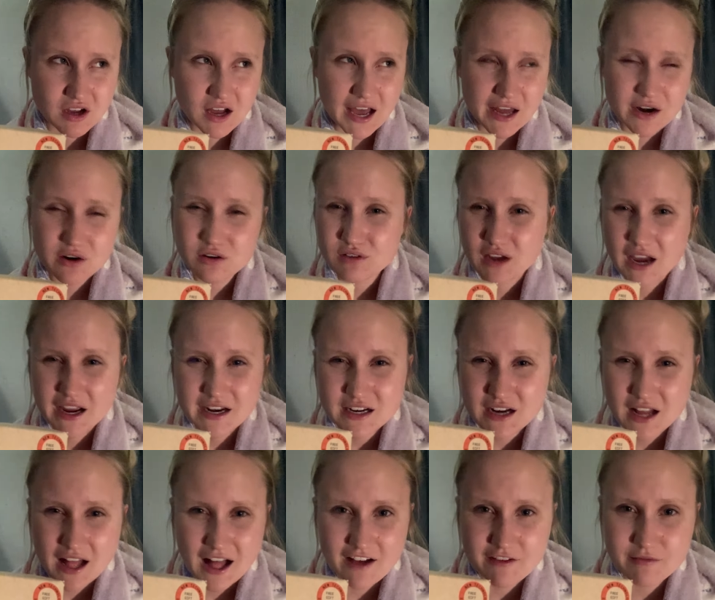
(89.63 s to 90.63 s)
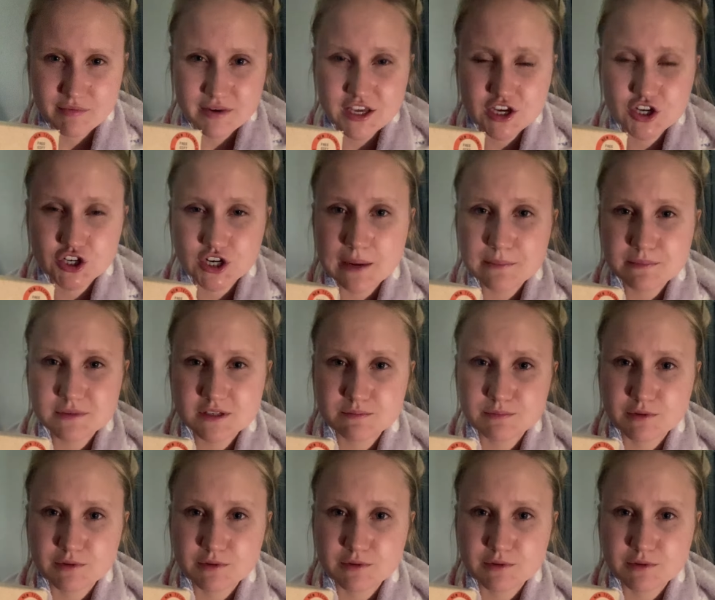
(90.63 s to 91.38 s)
I didn't have many cramps